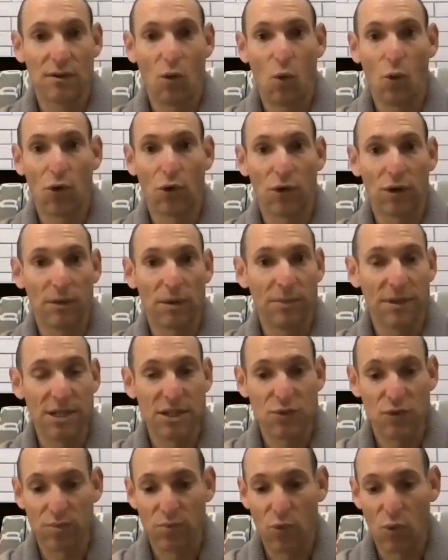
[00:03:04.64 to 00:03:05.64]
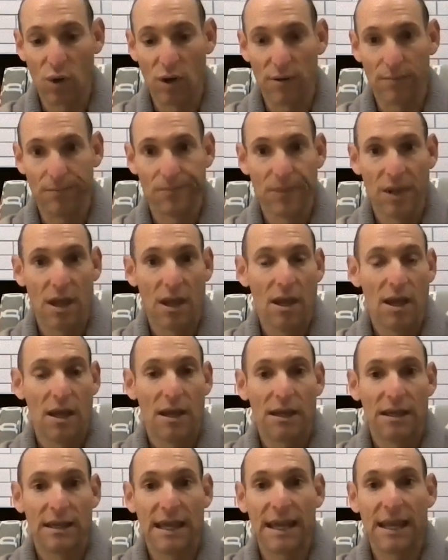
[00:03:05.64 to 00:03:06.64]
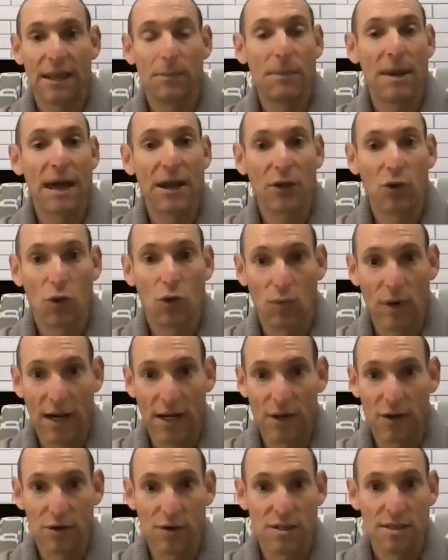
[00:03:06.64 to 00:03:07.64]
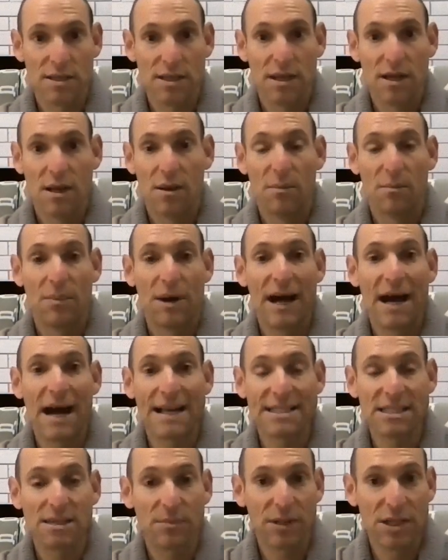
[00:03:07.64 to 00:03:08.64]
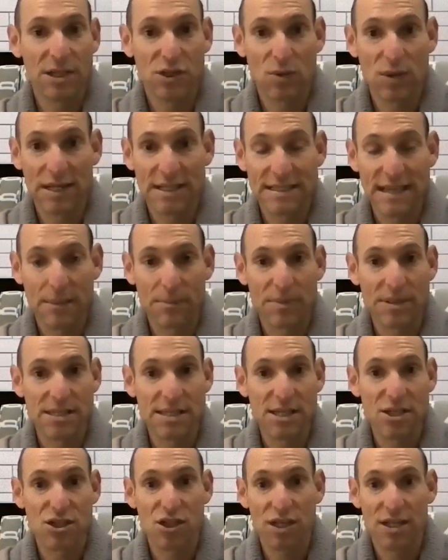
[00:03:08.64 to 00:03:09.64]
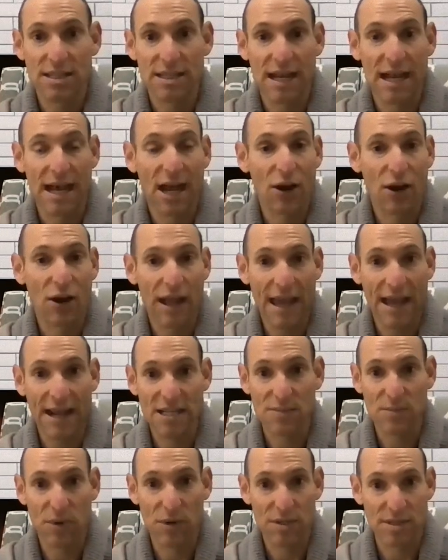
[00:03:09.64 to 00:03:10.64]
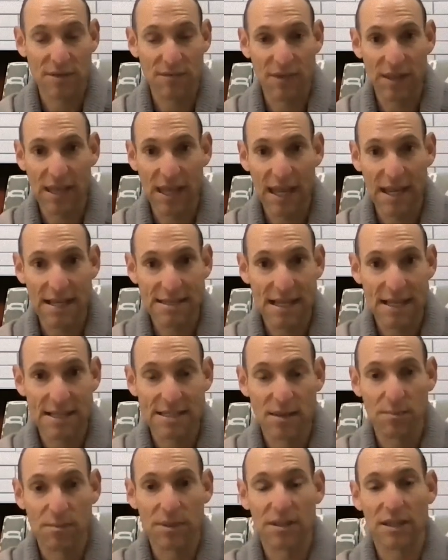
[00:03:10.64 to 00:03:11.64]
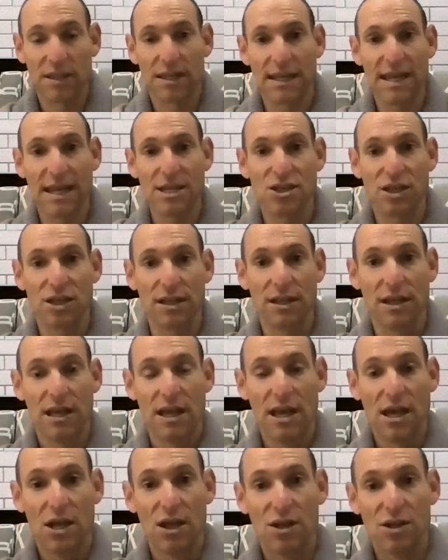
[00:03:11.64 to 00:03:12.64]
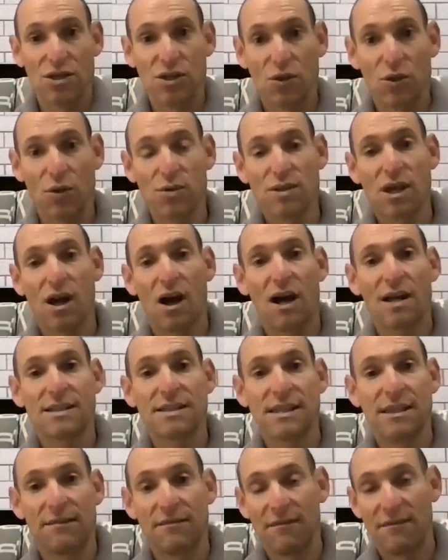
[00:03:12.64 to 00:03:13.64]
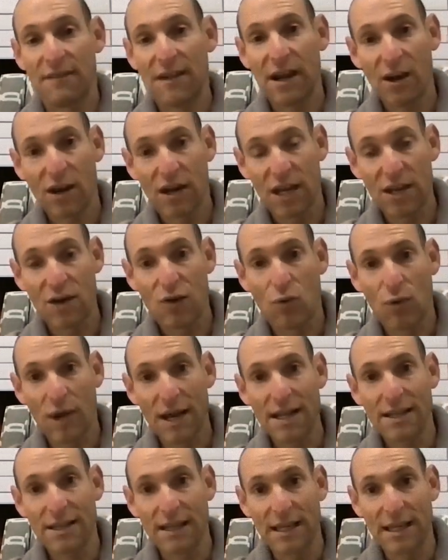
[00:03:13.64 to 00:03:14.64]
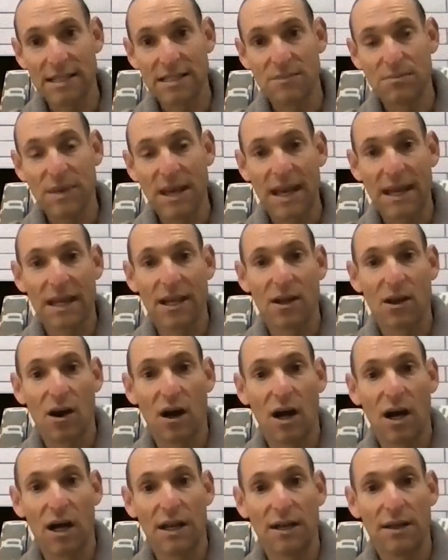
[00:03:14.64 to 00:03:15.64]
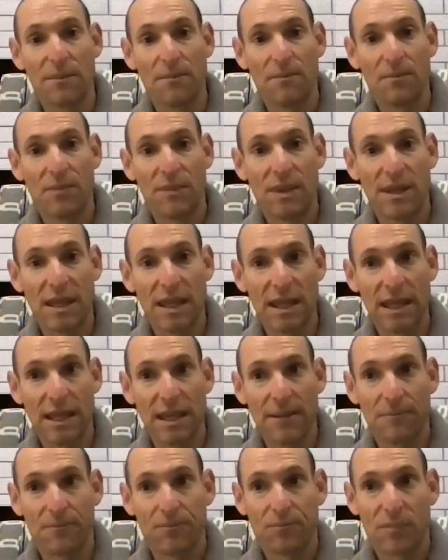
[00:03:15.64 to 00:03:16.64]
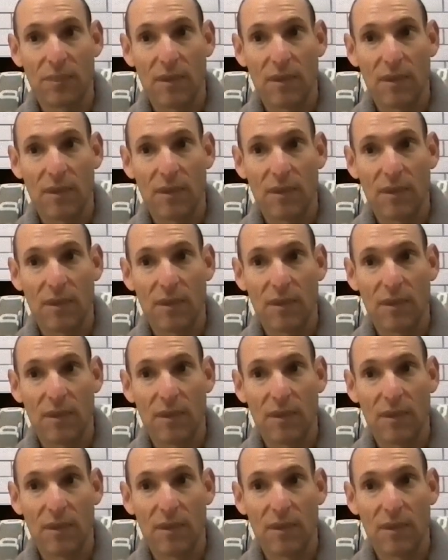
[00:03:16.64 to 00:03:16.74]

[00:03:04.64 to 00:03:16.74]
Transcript: ordering a police report, getting medical records, possibly doing depositions and hiring experts if the case ends up in litigation. So those costs can vary greatly depending on the